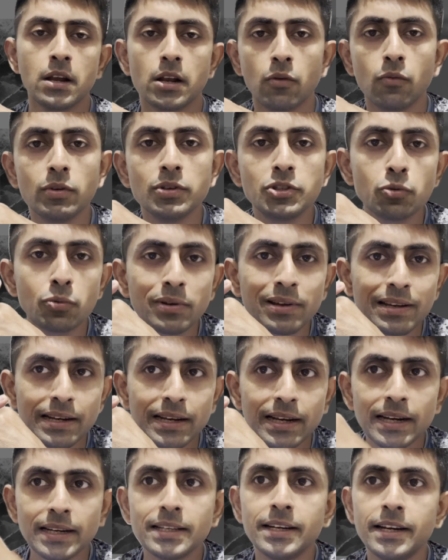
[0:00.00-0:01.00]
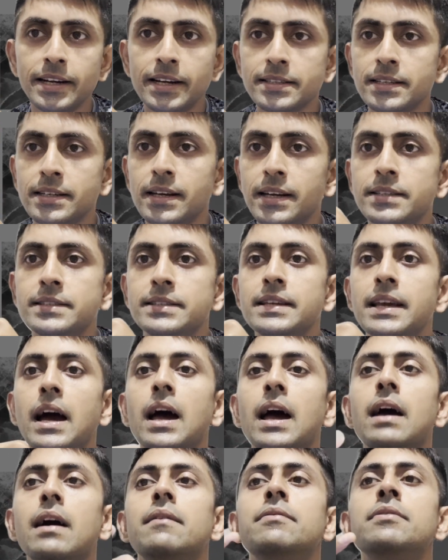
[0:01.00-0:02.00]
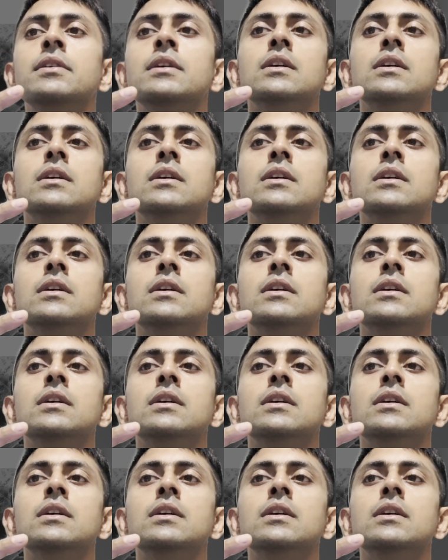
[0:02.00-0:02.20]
Now once you create the data set, let's say I have